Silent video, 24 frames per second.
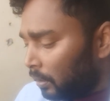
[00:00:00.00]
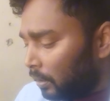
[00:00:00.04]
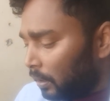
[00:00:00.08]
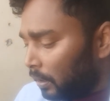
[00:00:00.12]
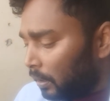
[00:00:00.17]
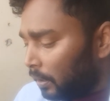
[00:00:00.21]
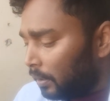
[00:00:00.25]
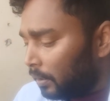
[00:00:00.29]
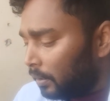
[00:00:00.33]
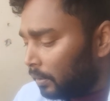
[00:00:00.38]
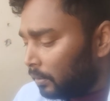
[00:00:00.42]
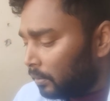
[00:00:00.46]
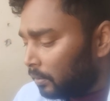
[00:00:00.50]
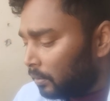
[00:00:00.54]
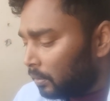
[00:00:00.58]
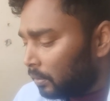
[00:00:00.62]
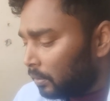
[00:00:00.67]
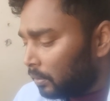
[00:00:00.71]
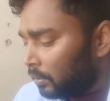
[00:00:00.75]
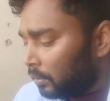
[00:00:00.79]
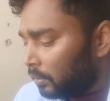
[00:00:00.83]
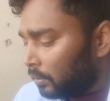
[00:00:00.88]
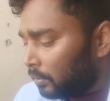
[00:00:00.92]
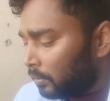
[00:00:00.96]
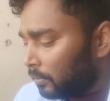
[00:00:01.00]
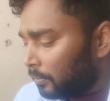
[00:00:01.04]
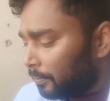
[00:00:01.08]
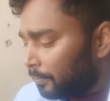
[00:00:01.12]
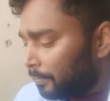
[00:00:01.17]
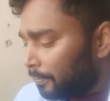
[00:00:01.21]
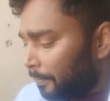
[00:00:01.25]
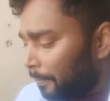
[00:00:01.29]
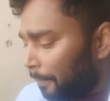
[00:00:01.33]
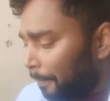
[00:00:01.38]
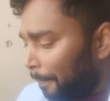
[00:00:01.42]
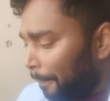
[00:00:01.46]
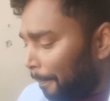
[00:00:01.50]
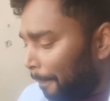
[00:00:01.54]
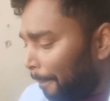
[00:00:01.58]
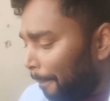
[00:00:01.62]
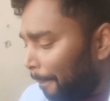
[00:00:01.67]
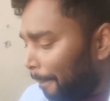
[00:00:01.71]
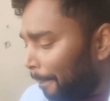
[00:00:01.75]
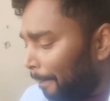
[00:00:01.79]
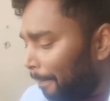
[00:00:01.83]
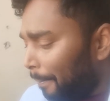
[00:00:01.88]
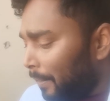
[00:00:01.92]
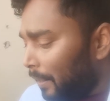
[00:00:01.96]
and
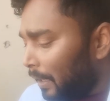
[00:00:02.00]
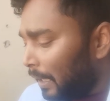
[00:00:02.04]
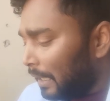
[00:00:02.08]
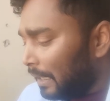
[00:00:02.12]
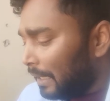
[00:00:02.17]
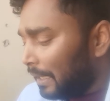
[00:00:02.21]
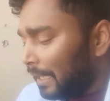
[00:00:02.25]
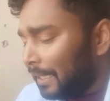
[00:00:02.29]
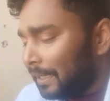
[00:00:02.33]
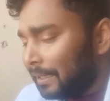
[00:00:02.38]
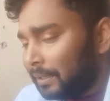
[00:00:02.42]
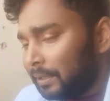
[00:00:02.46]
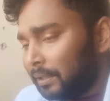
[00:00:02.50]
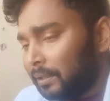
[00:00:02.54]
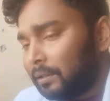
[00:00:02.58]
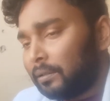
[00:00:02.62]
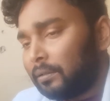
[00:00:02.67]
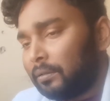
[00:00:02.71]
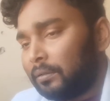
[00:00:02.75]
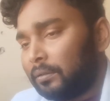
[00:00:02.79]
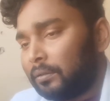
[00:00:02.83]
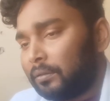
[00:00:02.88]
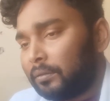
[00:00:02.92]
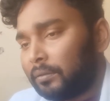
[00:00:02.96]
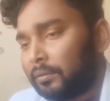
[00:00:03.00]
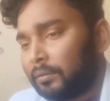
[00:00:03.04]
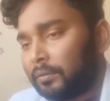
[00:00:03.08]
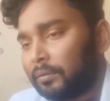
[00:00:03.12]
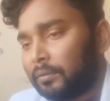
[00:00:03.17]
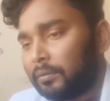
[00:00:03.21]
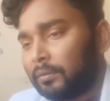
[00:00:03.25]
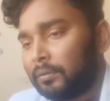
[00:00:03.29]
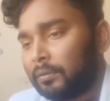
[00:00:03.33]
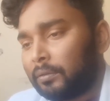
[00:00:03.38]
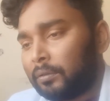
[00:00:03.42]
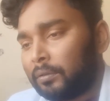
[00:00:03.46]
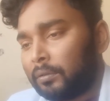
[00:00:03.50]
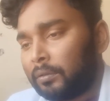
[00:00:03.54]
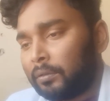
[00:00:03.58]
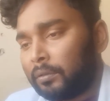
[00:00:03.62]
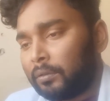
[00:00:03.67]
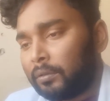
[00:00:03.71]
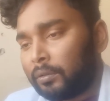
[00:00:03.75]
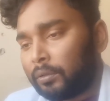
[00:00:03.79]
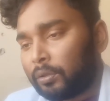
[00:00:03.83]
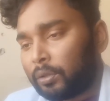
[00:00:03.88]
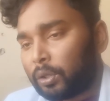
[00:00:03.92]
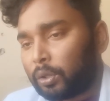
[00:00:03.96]
analyzing
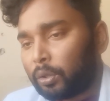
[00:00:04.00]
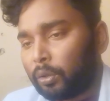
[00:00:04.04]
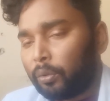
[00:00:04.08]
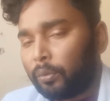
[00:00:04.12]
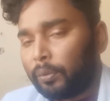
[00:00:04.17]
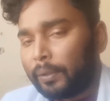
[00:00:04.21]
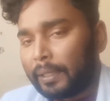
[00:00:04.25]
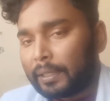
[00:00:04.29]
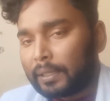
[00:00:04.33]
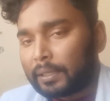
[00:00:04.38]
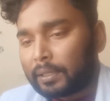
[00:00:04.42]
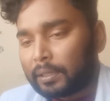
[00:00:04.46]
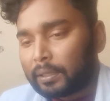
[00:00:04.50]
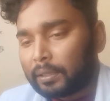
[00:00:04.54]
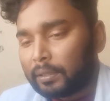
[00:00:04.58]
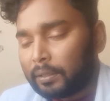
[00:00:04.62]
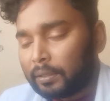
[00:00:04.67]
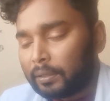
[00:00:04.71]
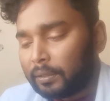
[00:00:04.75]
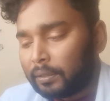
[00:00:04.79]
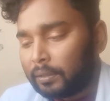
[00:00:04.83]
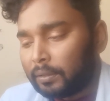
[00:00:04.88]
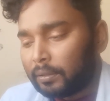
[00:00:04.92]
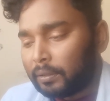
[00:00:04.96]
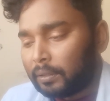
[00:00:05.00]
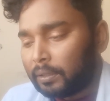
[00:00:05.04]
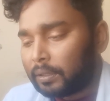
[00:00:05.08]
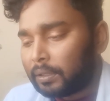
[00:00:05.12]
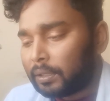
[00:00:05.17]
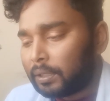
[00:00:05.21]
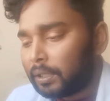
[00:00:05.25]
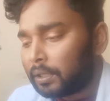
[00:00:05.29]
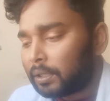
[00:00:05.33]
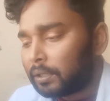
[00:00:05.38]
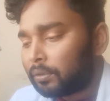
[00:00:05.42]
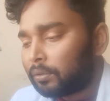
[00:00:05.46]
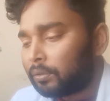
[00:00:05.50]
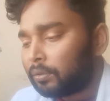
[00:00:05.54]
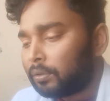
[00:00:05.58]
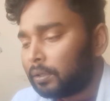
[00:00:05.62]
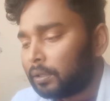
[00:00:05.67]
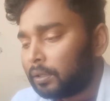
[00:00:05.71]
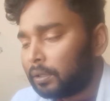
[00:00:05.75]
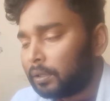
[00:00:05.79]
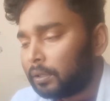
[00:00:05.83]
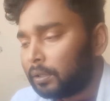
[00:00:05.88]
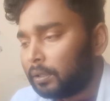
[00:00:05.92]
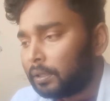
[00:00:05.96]
2 weeks. It
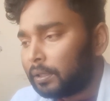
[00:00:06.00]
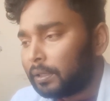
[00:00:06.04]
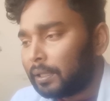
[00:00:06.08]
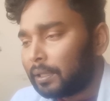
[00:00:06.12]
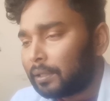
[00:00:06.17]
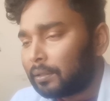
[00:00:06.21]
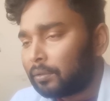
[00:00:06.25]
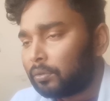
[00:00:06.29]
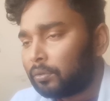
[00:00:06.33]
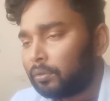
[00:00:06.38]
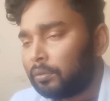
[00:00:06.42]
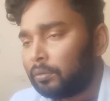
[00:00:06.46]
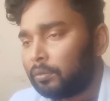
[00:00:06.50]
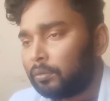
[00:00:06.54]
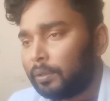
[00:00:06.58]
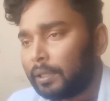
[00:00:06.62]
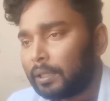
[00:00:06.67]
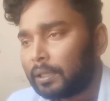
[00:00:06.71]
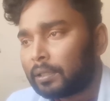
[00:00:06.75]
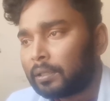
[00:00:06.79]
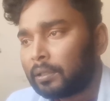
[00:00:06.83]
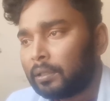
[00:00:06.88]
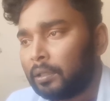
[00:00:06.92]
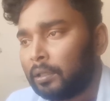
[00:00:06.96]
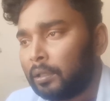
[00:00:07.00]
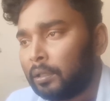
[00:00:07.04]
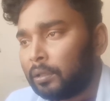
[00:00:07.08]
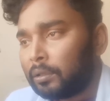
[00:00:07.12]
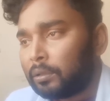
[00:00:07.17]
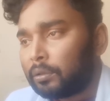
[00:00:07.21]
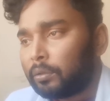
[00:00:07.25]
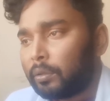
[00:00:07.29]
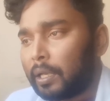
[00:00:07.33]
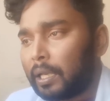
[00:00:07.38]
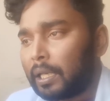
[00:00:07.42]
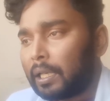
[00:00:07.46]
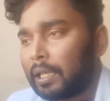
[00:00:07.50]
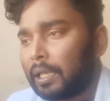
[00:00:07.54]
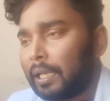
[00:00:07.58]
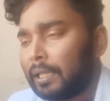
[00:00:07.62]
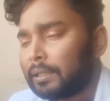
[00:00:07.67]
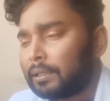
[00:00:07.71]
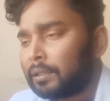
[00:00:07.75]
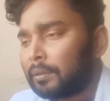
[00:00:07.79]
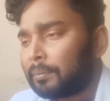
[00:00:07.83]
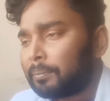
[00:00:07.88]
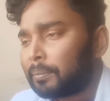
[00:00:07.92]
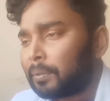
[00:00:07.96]
take 2 weeks to
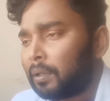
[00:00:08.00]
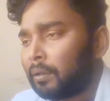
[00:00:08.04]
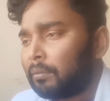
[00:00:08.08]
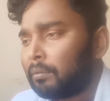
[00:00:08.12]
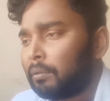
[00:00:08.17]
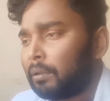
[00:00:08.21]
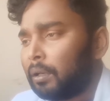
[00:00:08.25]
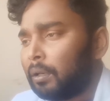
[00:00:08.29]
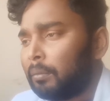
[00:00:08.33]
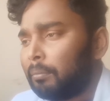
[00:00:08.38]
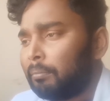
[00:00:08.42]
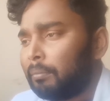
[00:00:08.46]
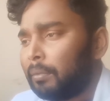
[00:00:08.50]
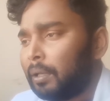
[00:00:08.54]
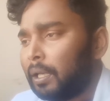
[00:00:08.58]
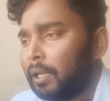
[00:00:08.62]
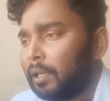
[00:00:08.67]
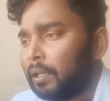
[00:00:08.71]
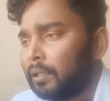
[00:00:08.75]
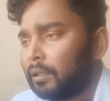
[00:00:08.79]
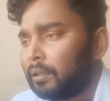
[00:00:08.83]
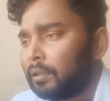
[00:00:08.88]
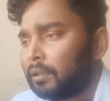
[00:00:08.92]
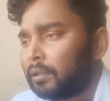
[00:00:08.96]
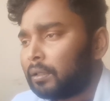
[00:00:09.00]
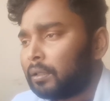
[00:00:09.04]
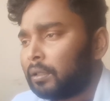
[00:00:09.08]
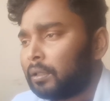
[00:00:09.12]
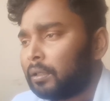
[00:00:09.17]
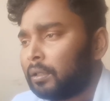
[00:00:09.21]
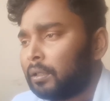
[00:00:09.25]
analyze the problem and